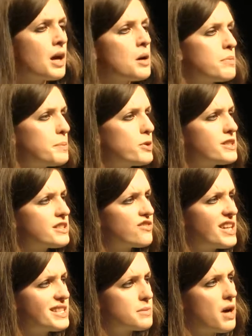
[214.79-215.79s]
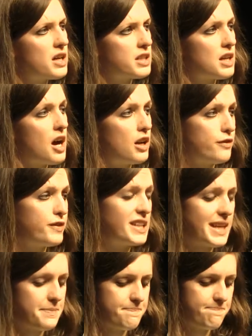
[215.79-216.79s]
My brother's friends, Mark and Carl, are
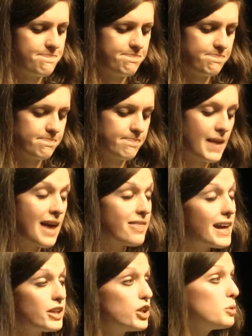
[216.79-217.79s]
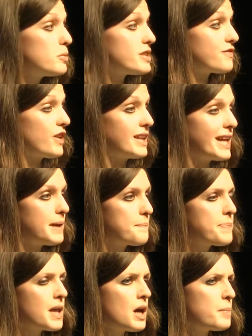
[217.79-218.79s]
funny. They're humorous funny,
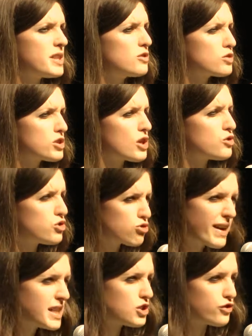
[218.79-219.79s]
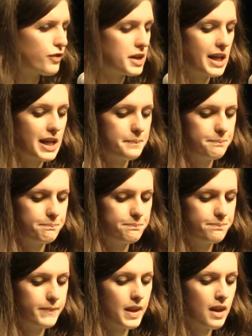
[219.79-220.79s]
but they're also strange funny.
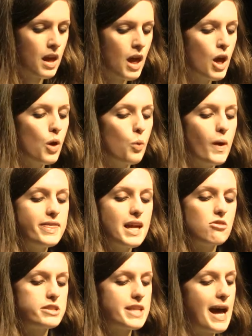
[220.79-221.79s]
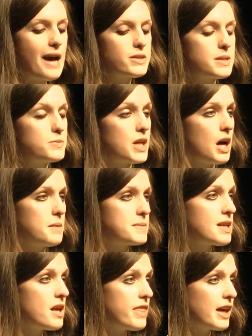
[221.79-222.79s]
When they're at our house
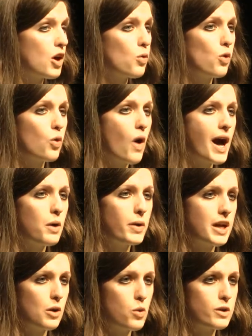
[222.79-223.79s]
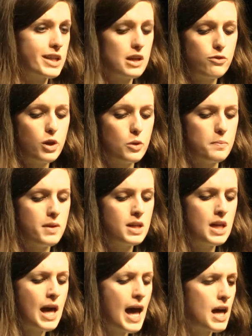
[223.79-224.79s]
sometimes, they go all quiet when I walk in a room,
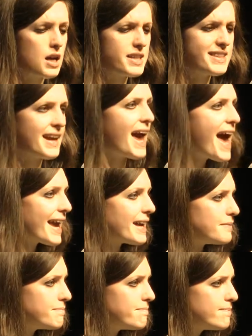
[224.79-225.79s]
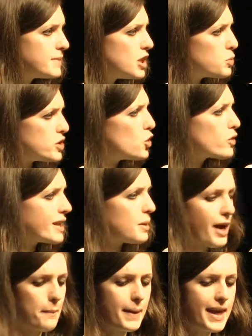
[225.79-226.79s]
and I say, "Hey, you were talking
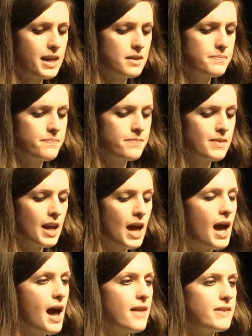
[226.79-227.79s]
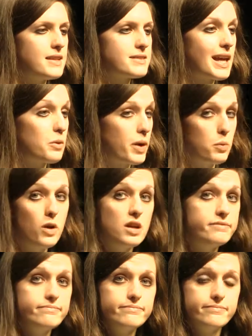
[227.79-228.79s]
about me." And they say, "We weren't."